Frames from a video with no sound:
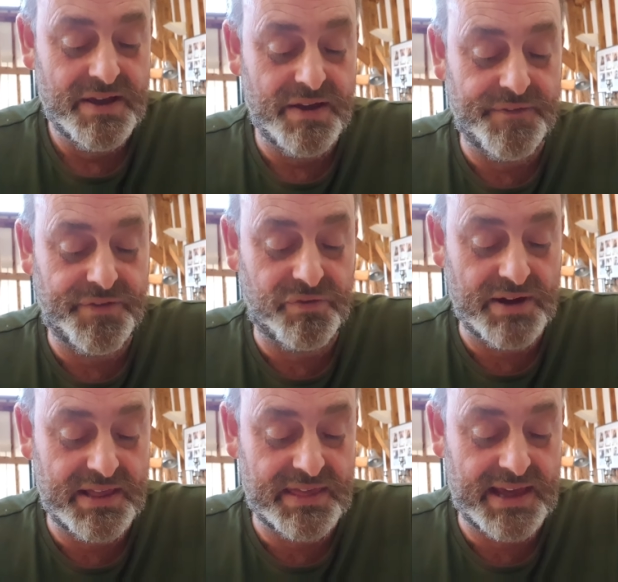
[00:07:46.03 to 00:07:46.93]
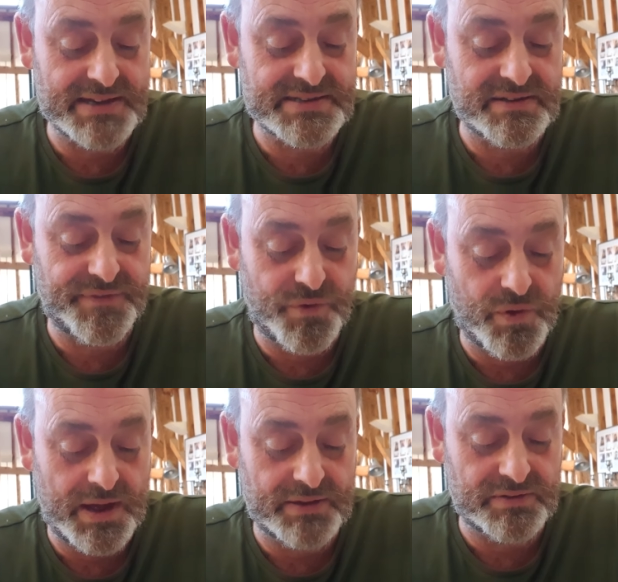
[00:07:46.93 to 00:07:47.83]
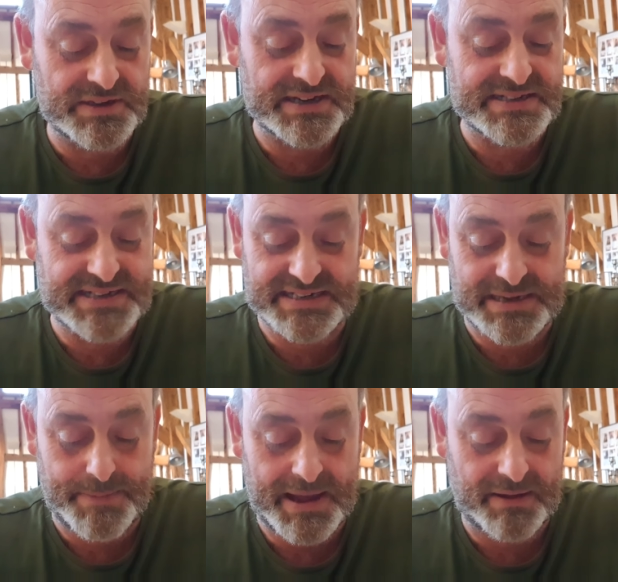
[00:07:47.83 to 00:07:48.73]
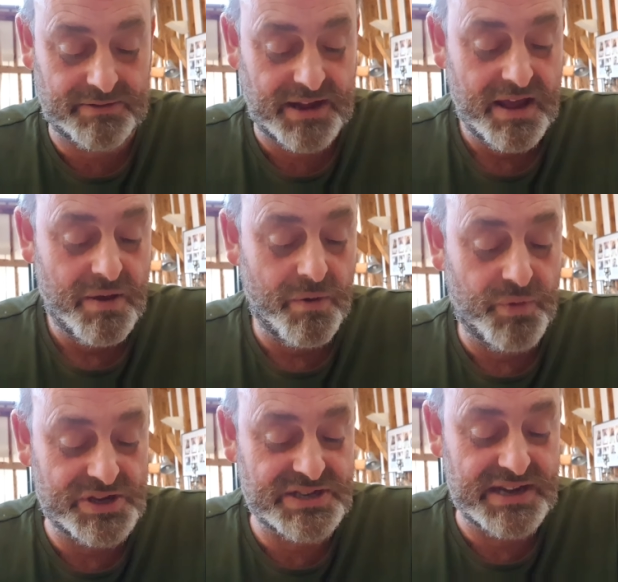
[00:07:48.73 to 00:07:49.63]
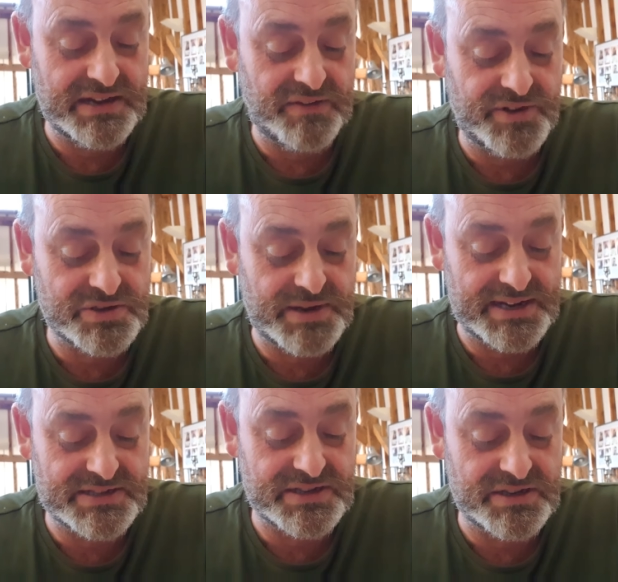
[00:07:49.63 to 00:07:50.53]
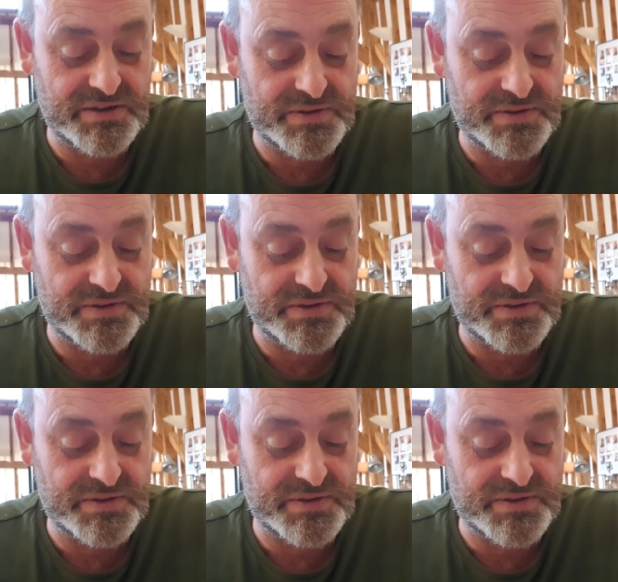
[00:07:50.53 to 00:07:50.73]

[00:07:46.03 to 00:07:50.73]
of £3,460, of which the individual has to